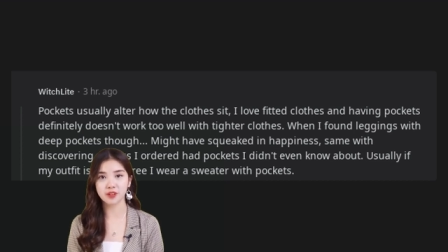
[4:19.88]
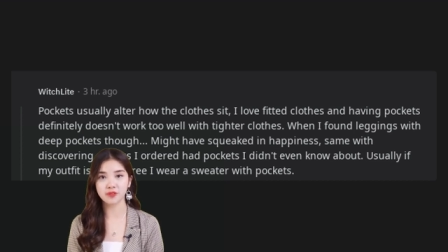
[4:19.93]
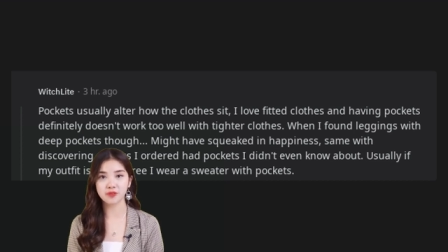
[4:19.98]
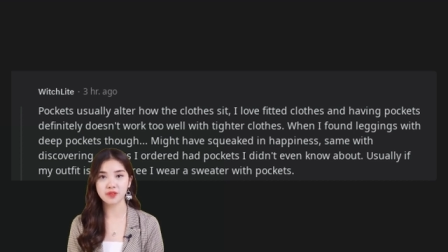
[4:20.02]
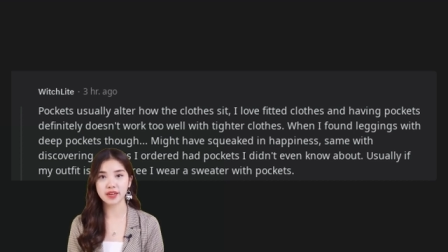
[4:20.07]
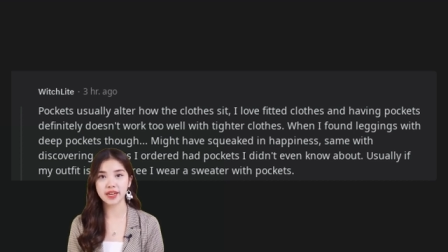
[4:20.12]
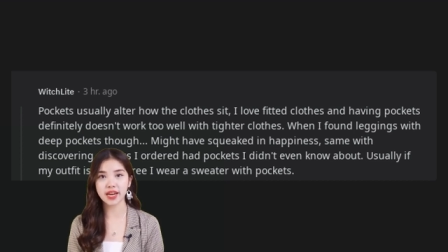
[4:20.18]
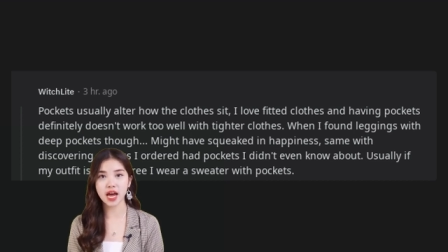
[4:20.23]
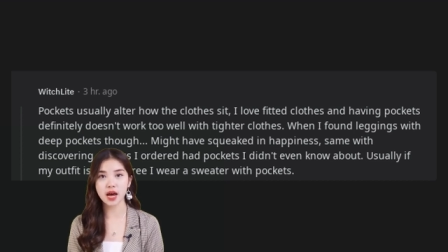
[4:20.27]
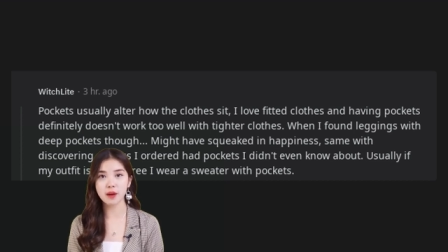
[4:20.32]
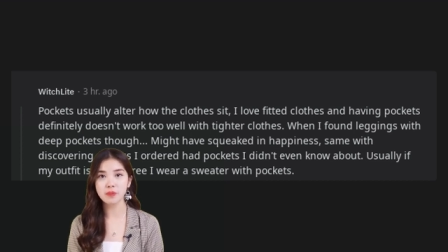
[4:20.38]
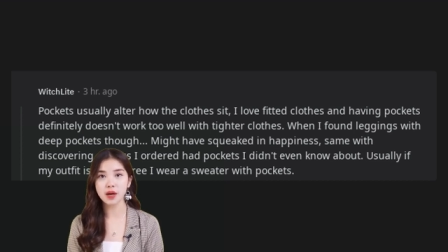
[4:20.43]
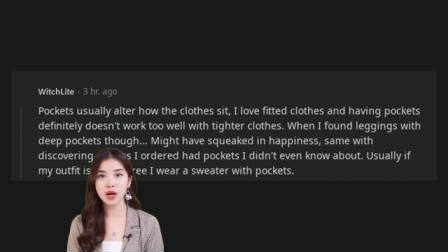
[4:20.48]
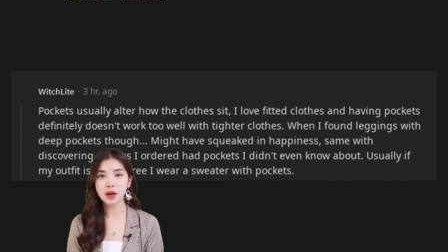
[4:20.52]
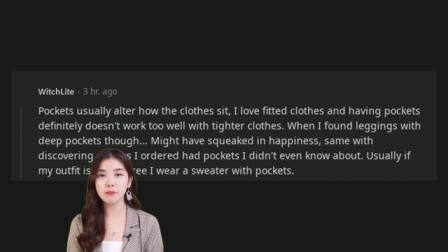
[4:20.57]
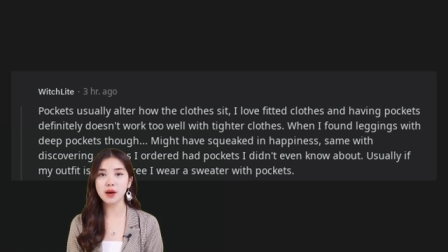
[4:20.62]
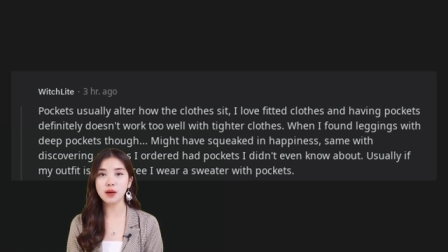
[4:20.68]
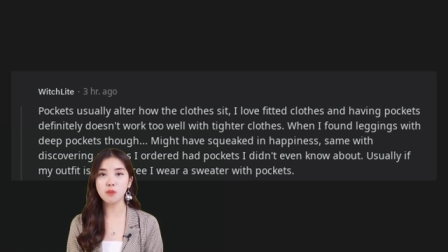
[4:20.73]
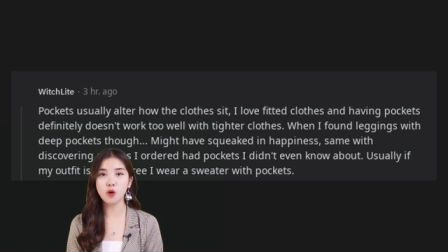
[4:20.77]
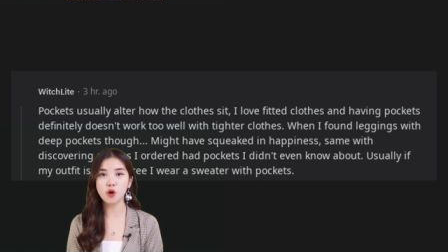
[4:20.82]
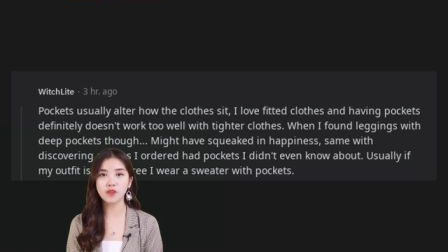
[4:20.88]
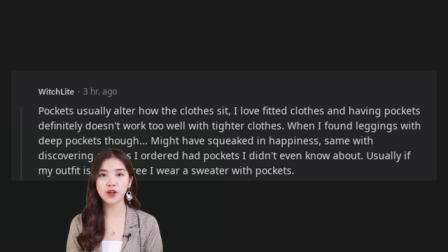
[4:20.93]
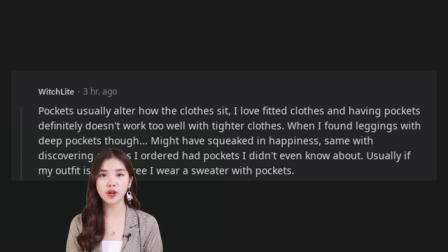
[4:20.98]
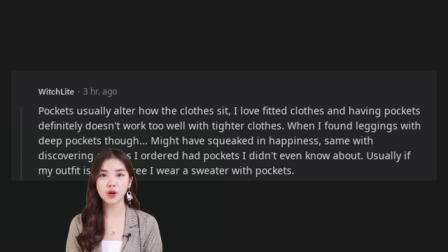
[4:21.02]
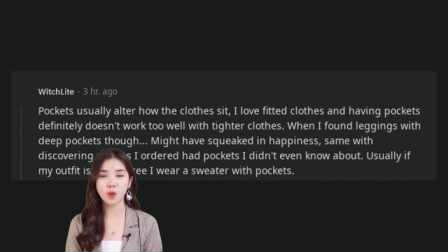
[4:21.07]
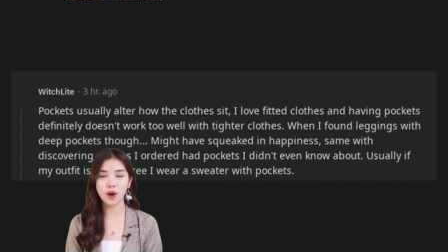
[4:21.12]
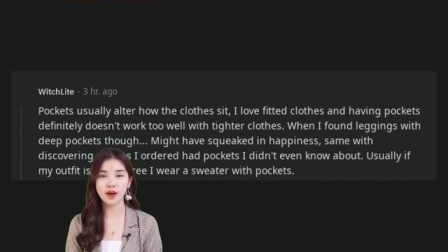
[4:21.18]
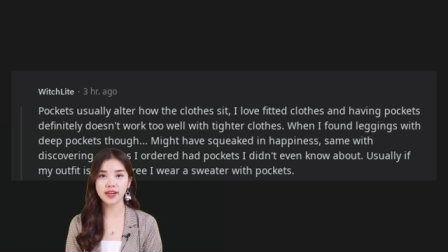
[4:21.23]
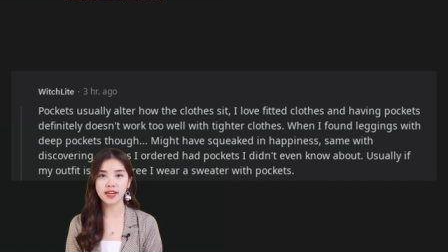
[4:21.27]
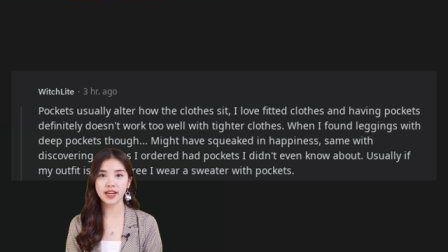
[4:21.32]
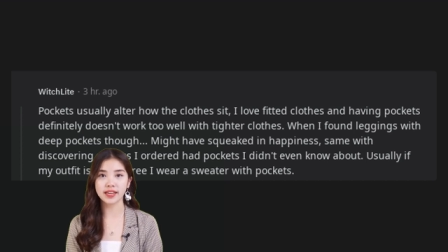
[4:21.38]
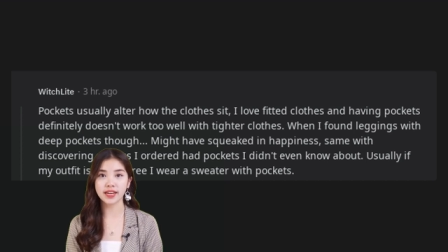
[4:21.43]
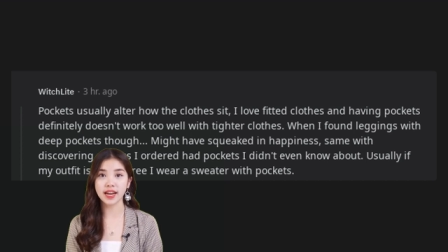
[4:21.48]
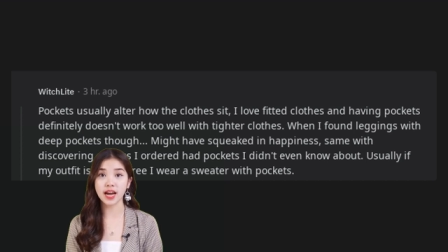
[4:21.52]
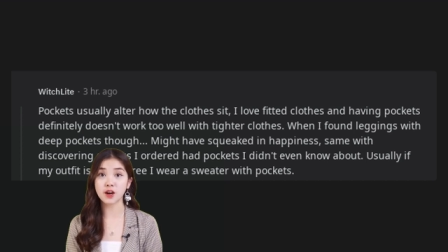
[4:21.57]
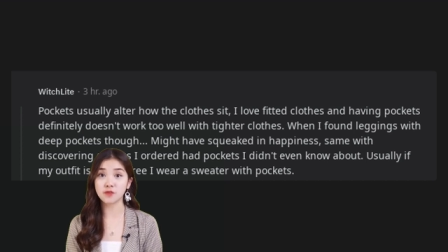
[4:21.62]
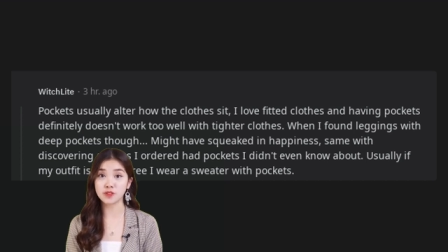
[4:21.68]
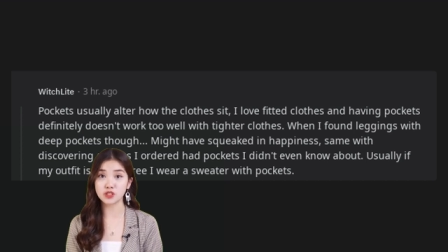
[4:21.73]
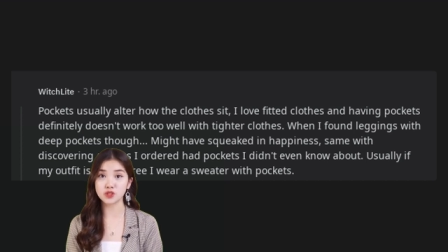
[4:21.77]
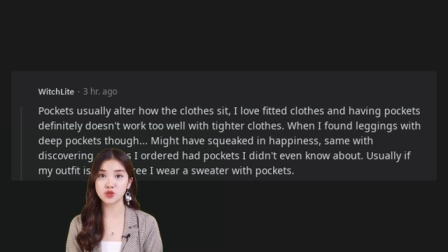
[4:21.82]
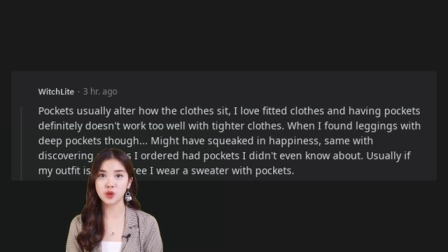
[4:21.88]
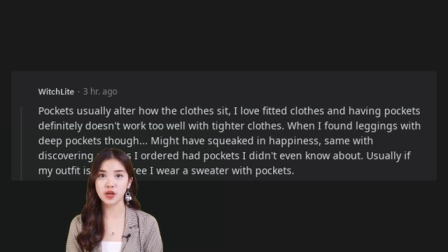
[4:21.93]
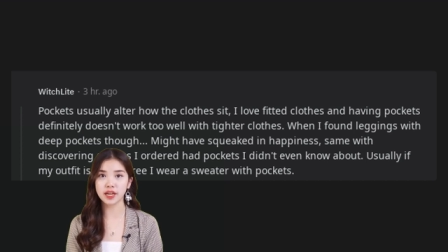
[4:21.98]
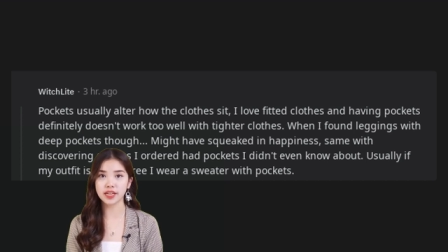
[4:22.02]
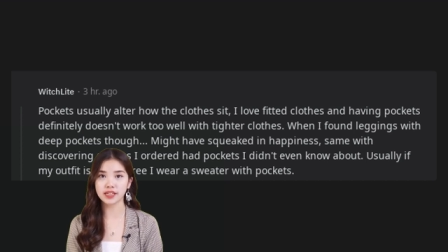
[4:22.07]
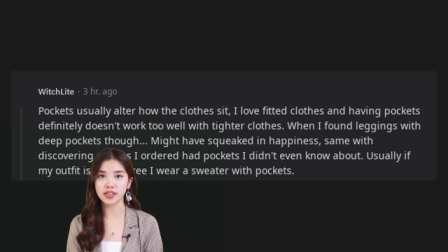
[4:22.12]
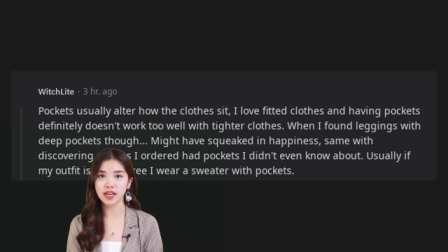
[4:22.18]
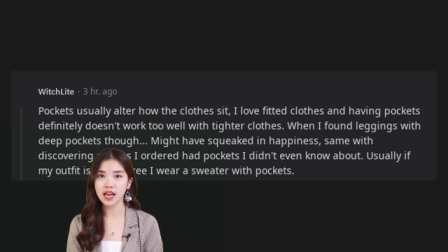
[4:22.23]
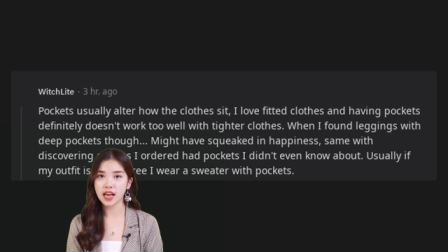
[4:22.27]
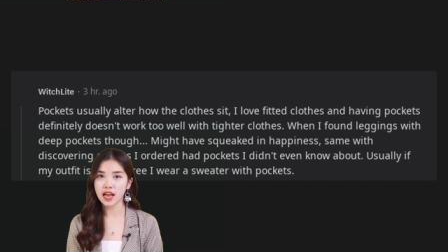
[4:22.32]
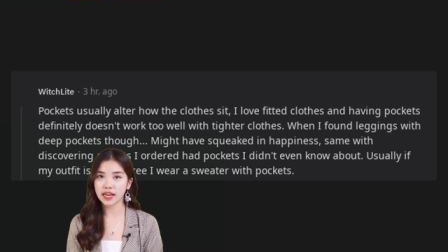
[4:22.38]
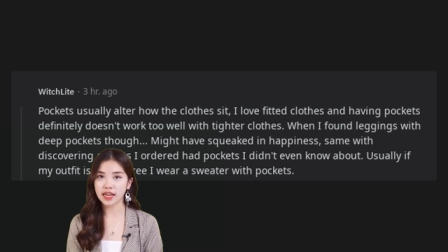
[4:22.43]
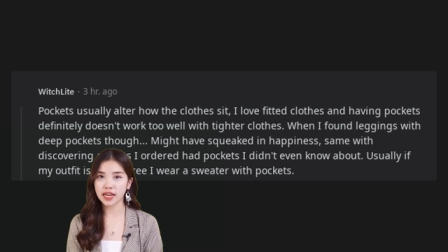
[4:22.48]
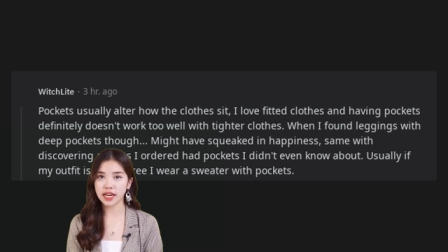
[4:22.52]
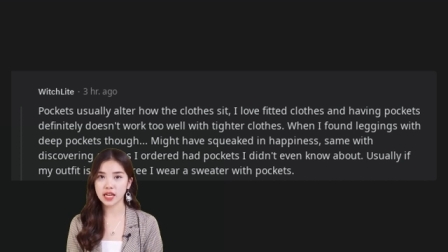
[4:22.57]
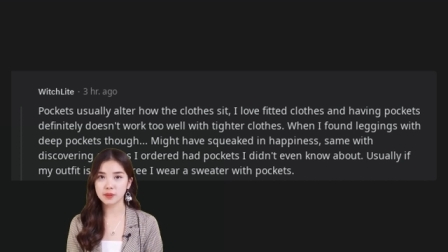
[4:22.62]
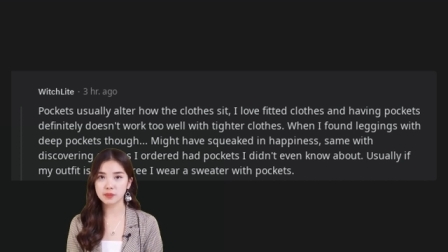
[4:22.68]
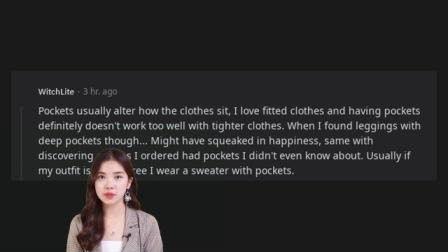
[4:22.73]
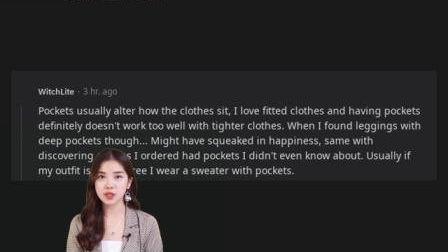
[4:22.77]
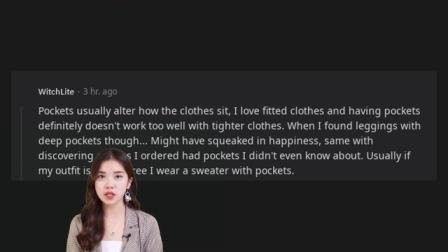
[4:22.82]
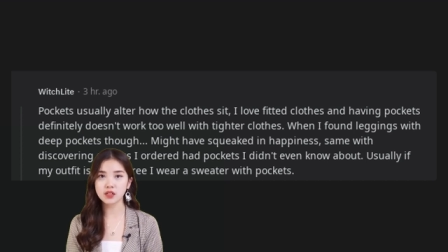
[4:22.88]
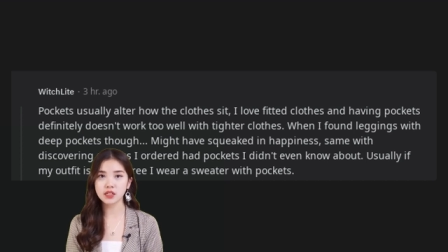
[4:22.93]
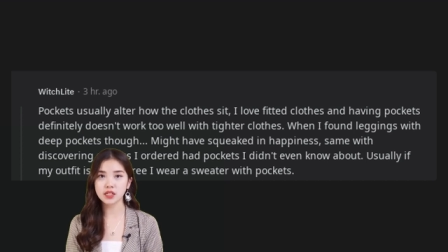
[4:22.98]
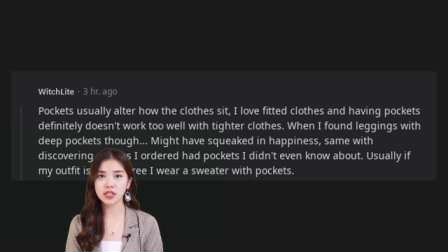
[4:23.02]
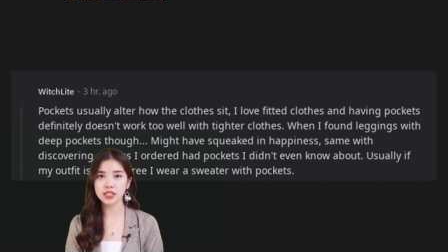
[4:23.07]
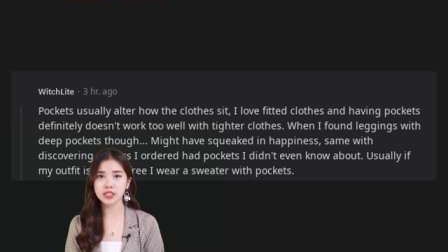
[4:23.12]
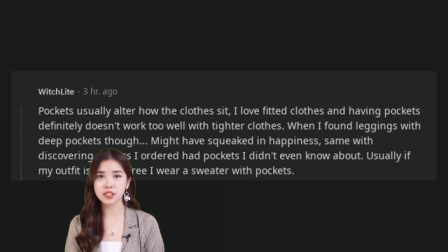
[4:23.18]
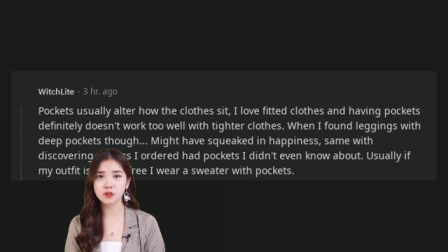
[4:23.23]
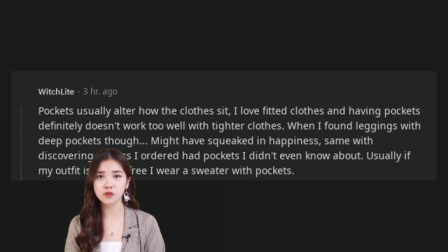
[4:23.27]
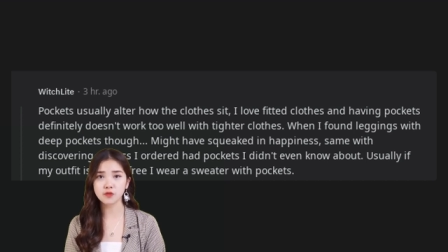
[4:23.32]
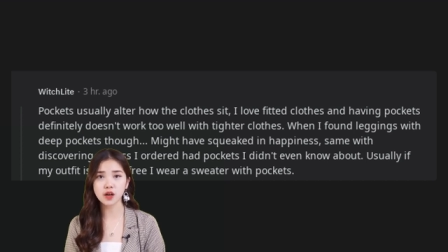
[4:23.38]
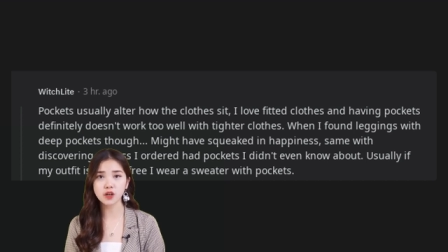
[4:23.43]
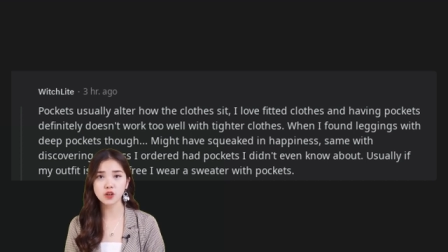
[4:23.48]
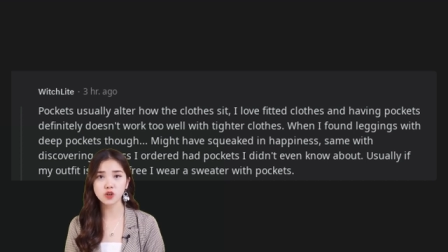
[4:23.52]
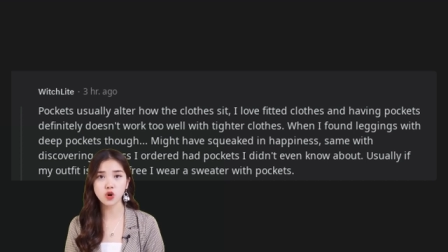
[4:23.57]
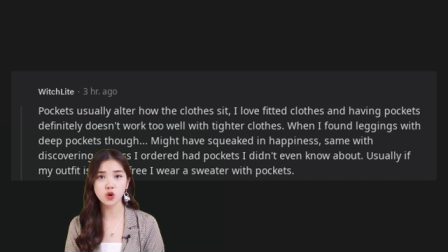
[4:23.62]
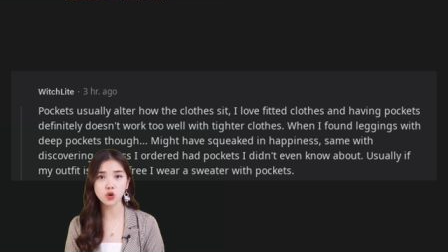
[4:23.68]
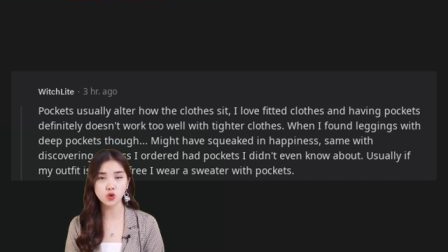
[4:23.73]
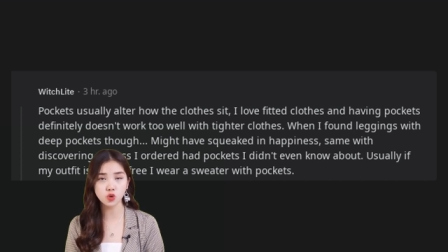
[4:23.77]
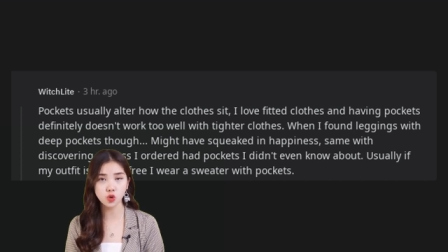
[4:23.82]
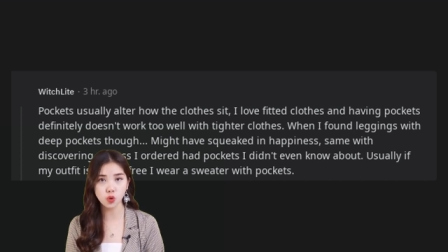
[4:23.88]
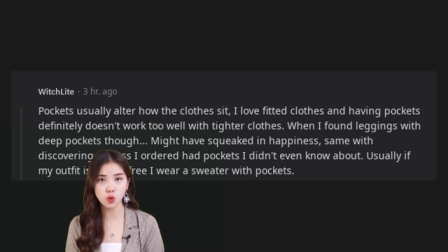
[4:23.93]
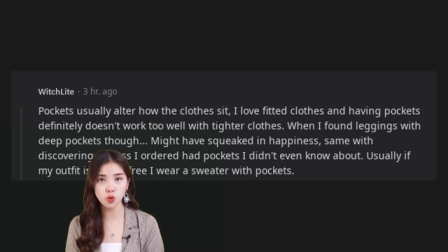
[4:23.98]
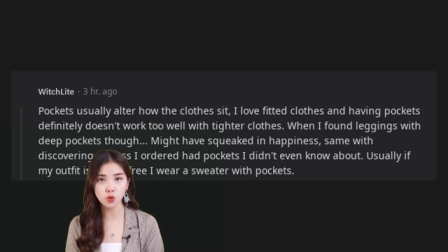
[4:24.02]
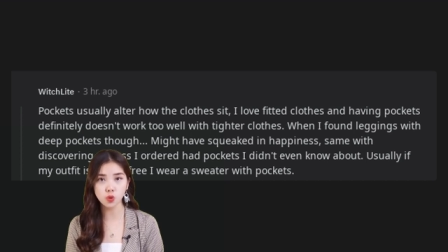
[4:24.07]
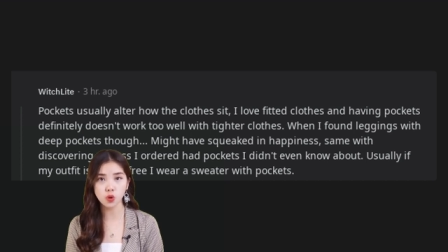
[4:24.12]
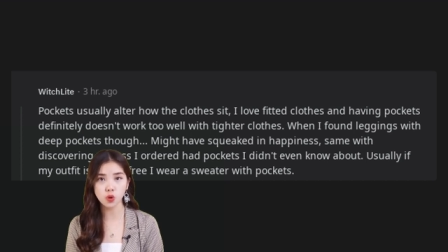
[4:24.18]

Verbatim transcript: Usually if my outfit is pocket-free I wear a sweater with pockets.